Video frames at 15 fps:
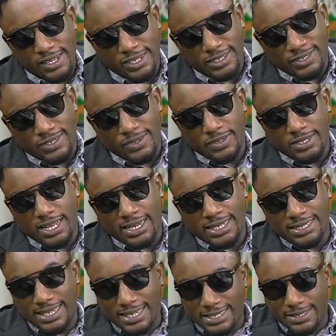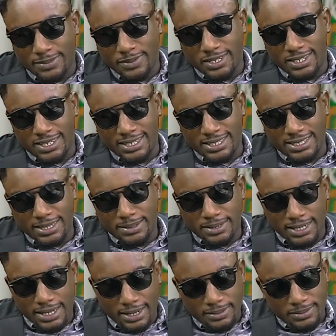So it was like a testimony at the same
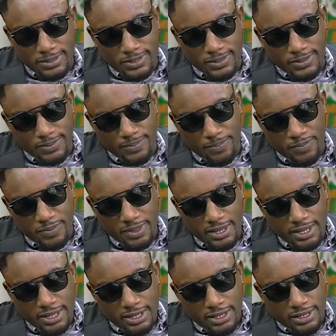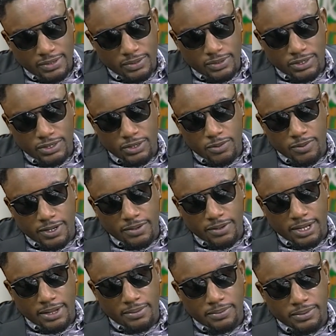time. So it was dope how it
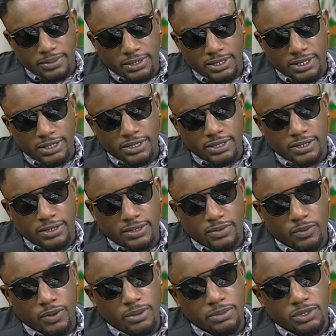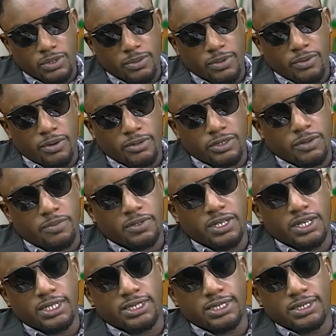happened. And what I'm dro dropping
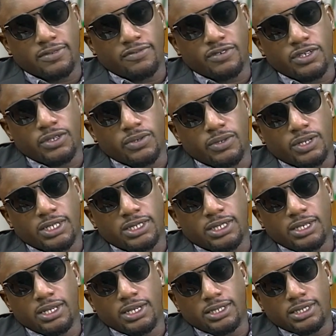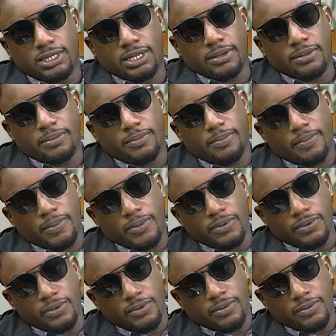next is the video. That's the next step, you
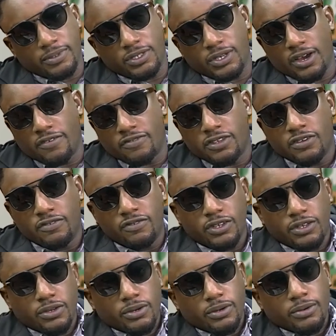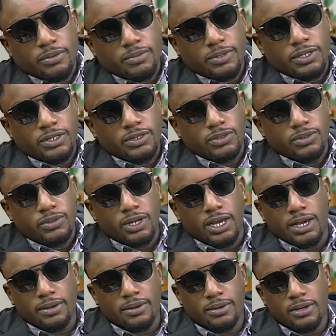know? So after the video, I'm going to do
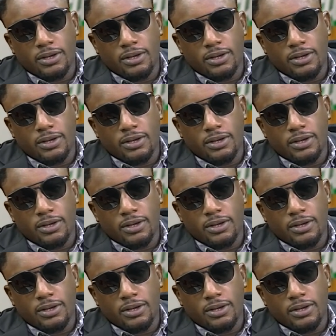like